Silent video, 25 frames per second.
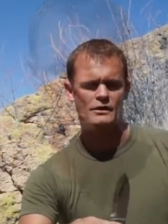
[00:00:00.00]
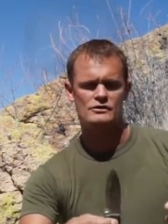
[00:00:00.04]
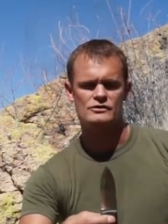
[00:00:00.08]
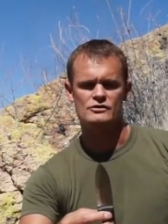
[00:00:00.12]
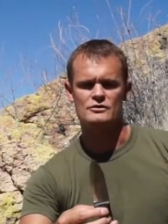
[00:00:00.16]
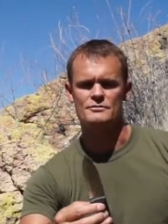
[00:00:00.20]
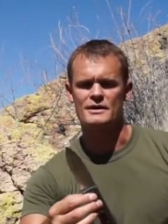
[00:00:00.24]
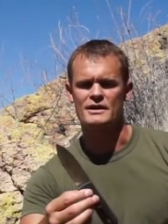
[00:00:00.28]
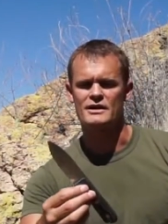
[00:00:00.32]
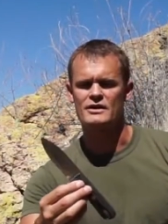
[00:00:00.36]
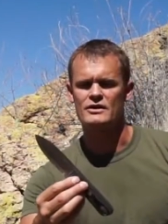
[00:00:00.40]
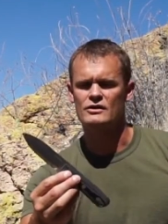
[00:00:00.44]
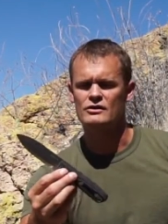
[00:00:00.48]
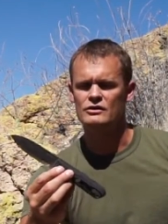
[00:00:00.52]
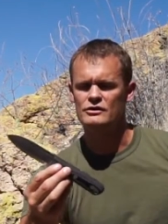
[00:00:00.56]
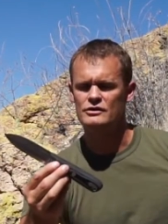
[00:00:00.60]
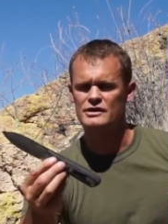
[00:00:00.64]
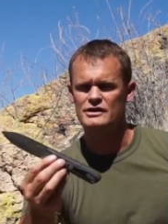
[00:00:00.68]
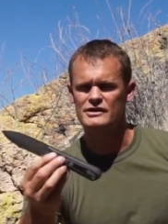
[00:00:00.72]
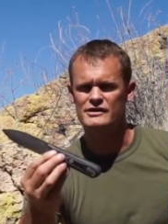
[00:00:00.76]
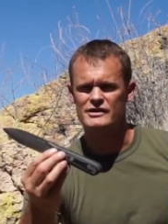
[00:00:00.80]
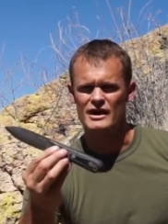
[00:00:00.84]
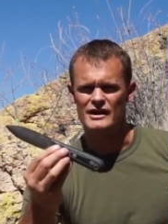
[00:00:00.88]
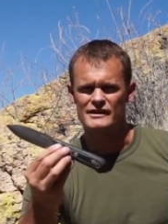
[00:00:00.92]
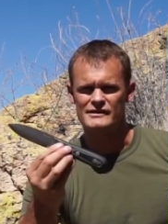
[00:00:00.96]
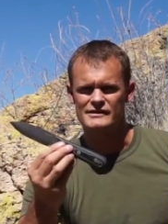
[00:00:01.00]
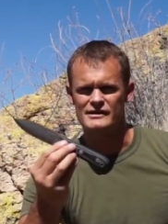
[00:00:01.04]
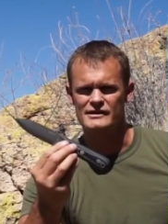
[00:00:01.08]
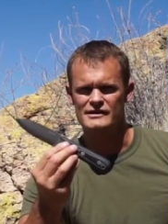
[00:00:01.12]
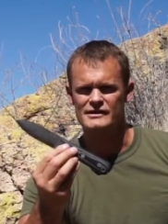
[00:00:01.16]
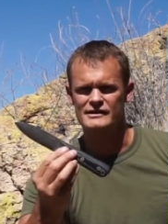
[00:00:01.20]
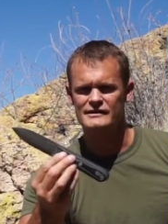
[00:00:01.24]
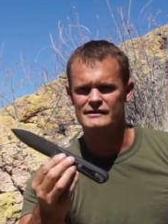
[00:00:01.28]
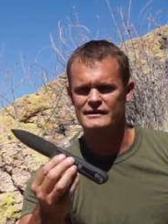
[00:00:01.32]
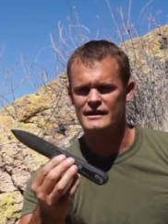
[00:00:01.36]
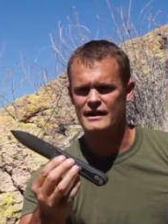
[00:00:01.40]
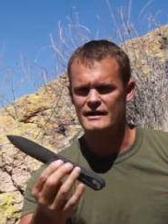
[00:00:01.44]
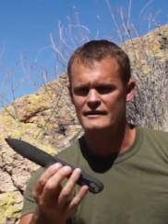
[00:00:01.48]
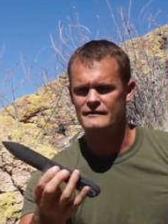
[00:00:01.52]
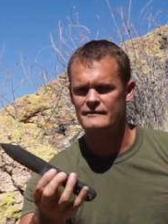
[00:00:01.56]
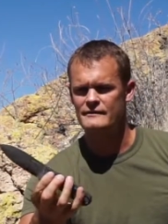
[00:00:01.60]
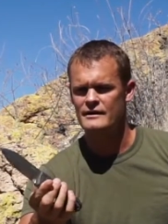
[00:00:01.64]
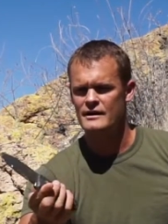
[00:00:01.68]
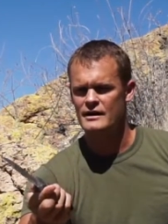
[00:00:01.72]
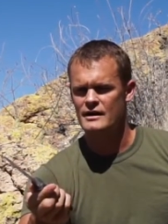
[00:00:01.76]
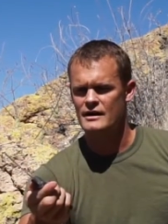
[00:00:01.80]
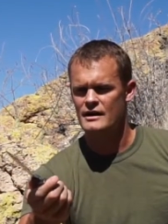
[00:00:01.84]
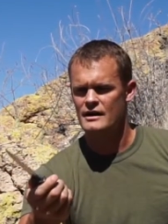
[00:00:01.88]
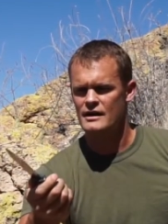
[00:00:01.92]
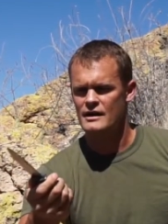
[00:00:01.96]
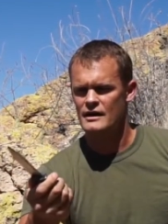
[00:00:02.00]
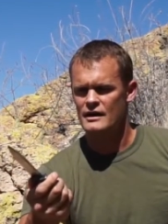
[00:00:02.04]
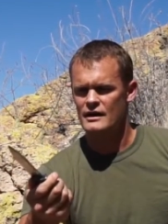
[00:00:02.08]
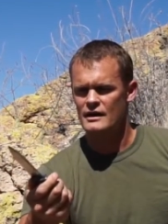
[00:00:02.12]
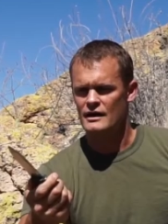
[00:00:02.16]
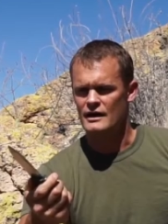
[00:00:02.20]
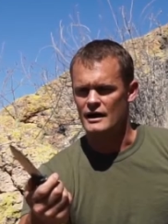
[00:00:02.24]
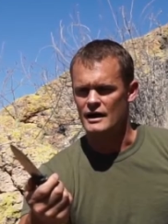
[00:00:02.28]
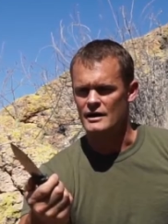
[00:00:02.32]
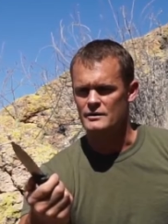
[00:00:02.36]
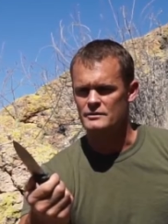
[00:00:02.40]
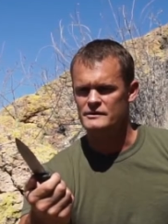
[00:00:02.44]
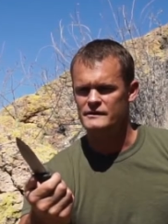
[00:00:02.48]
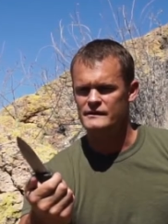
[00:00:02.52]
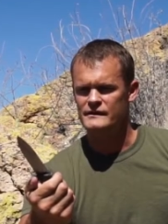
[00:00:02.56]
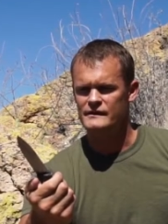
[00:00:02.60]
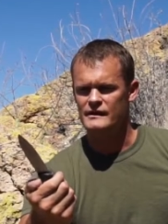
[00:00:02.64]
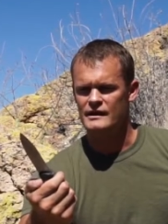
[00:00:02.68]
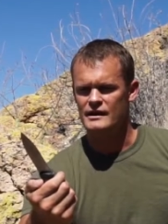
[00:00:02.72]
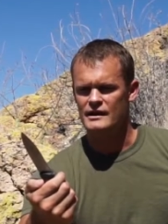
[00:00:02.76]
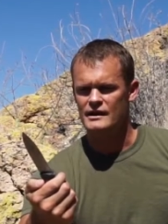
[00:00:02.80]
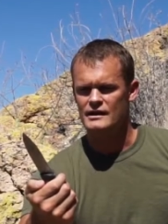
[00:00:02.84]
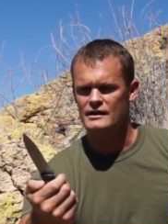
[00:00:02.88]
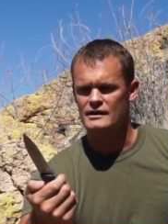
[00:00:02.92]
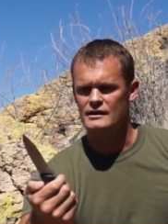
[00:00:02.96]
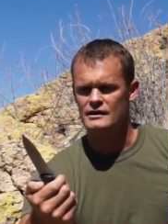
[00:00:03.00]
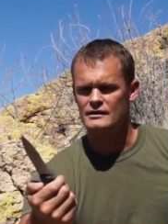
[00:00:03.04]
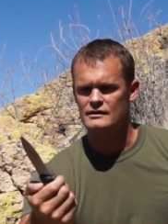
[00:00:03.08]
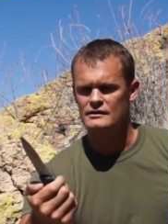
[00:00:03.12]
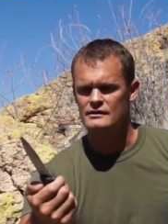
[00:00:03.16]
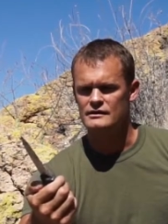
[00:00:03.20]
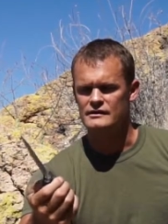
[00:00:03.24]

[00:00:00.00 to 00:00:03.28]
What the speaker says: So my concluding thoughts on this knife, I would say